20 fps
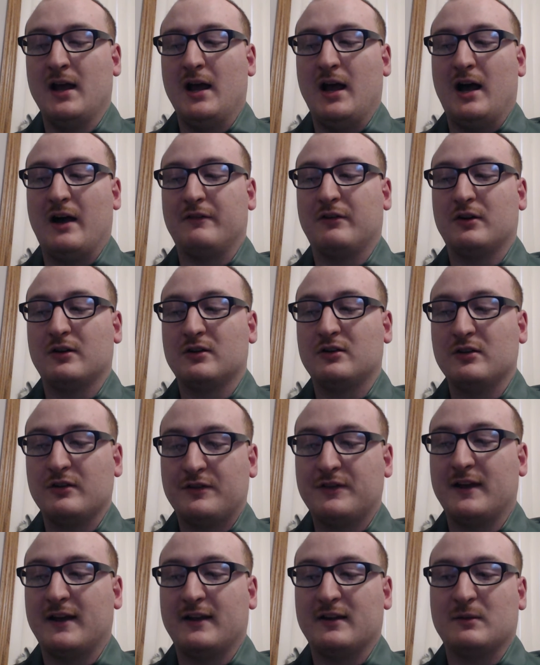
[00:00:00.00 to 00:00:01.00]
I've heard good
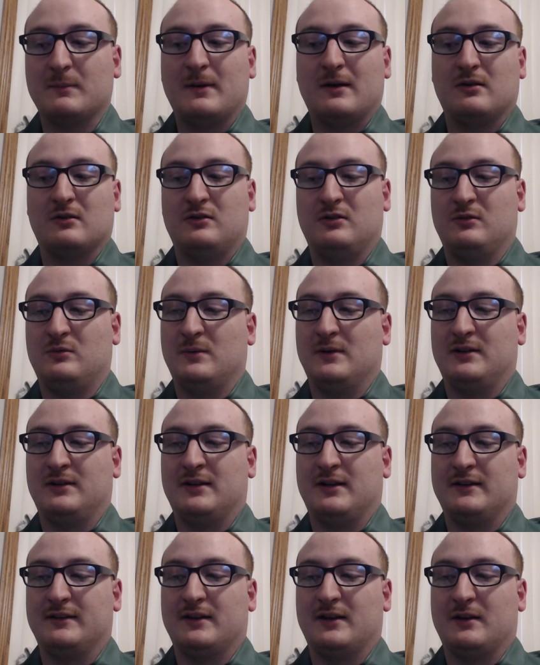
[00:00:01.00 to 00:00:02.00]
things about Good Will
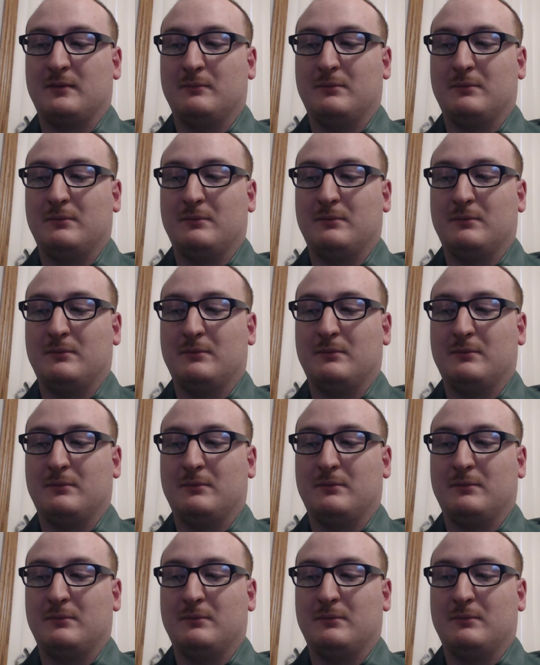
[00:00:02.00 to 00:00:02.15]
Hunting,